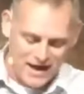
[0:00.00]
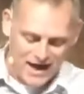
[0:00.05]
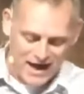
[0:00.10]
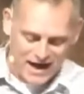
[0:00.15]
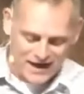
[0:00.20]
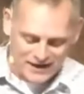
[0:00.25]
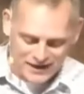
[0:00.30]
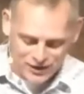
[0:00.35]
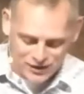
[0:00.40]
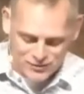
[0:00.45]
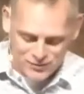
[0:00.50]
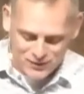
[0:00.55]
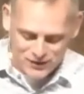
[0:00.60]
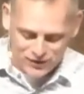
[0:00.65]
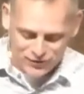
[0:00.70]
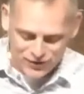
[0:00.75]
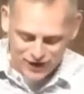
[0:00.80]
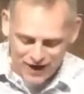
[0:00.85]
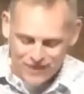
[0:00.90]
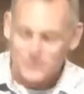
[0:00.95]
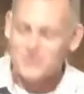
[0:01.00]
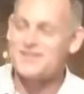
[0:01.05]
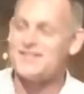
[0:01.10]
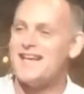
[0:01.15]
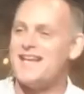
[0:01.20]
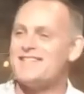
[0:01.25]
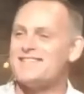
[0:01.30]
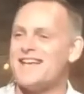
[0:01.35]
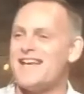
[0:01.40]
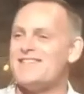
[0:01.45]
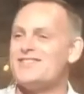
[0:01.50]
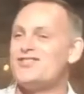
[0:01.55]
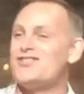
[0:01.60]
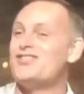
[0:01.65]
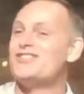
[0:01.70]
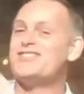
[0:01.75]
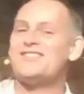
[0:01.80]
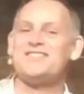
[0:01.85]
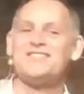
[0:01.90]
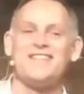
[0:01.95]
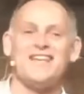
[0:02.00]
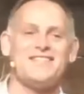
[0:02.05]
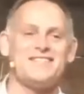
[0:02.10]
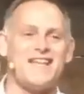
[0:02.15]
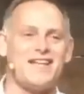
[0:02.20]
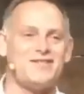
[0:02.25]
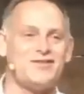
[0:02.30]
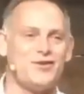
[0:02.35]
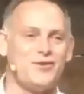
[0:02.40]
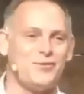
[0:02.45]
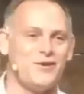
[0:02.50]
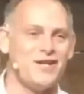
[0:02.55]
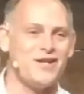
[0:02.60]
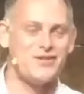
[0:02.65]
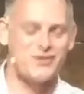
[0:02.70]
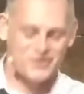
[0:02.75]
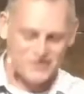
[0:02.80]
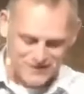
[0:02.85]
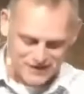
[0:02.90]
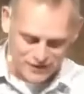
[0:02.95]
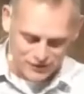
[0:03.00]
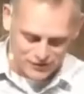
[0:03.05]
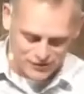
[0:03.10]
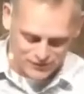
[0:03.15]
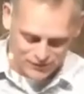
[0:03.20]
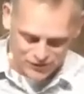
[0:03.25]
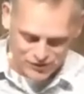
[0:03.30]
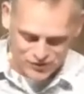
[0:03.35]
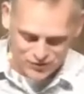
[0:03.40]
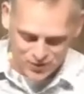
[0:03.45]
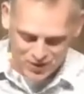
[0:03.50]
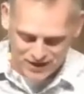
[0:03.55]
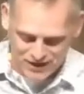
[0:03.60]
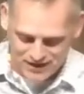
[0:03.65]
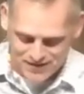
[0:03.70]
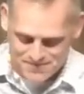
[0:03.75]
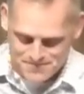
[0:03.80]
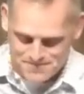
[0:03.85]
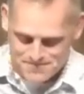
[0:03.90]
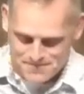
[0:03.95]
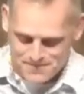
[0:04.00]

And here's what the crowd says as Jesus says that to the religious leaders. Verse 20,